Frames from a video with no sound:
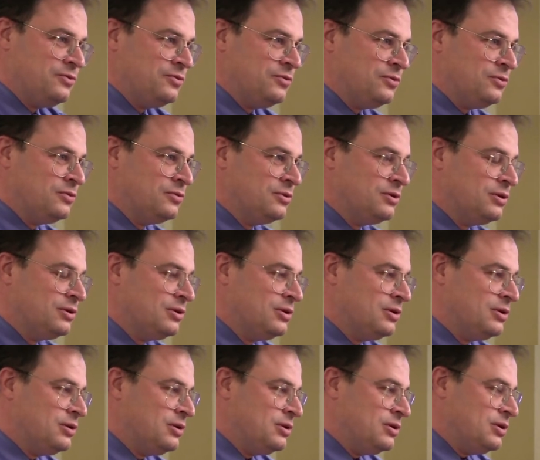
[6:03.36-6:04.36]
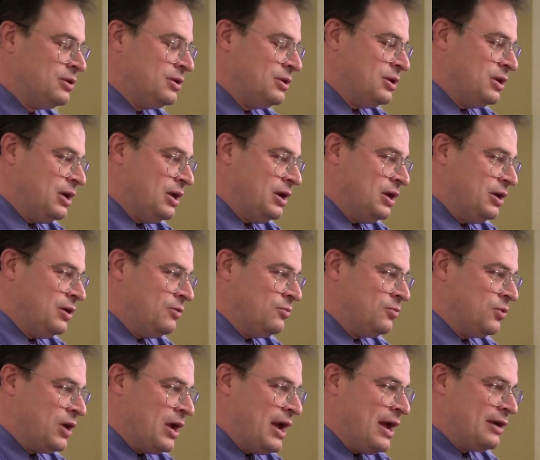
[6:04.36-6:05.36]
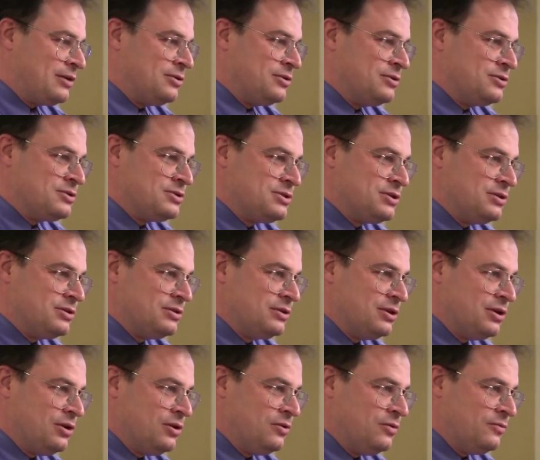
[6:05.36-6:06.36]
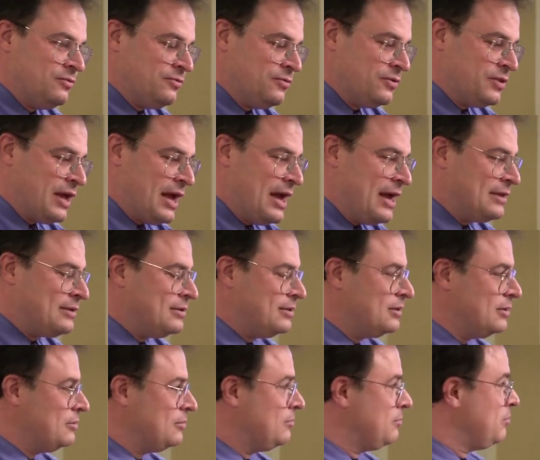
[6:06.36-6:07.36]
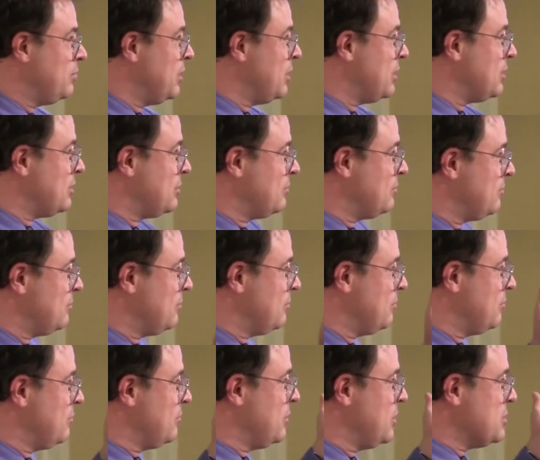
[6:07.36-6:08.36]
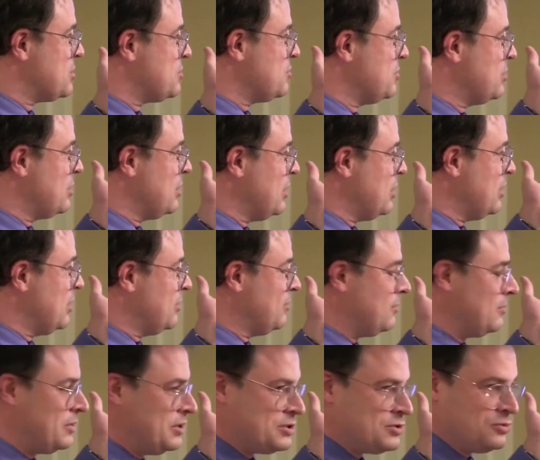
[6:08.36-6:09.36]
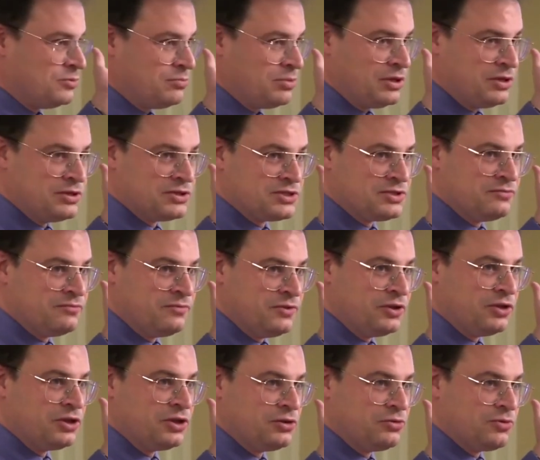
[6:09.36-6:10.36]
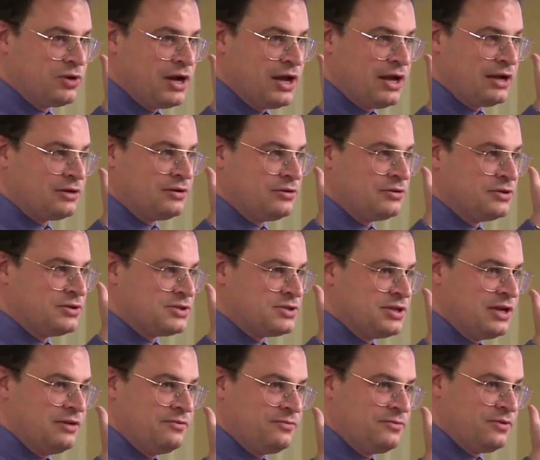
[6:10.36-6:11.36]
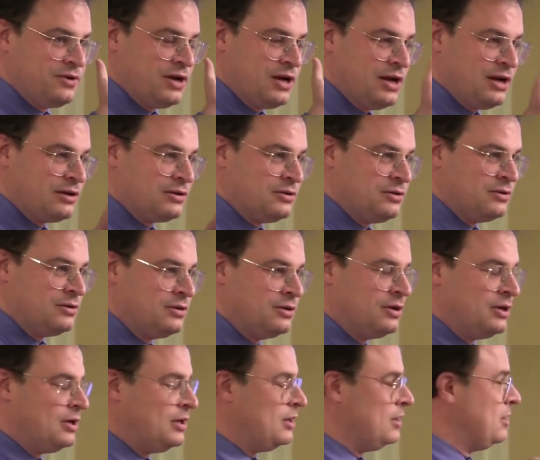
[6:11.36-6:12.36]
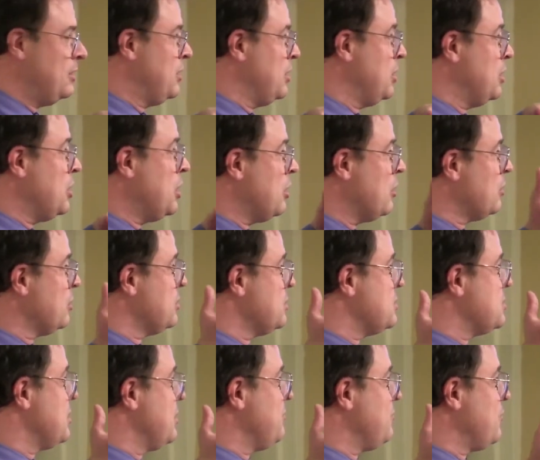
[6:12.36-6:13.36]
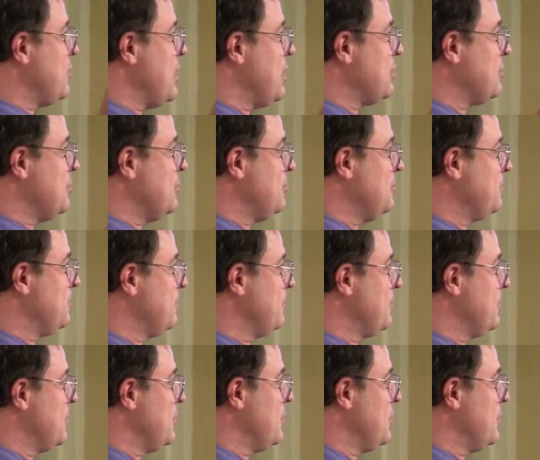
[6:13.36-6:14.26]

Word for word: fuel uh, reactors, you know, for that. But this would, uh, this would be the civilian reactor, the safe reactor, the inherently safe reactor.